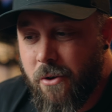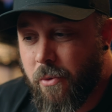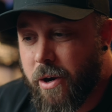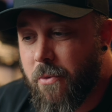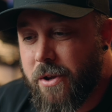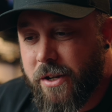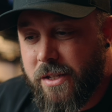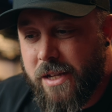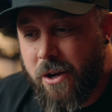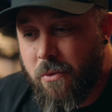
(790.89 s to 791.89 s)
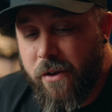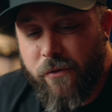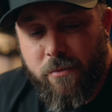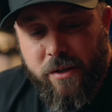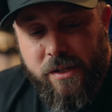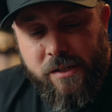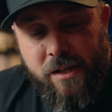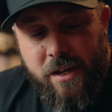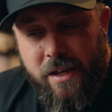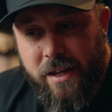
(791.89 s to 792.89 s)
What I want you to take away from this
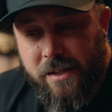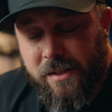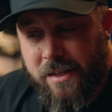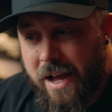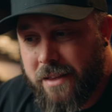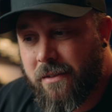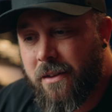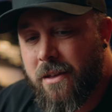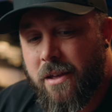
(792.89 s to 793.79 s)
is that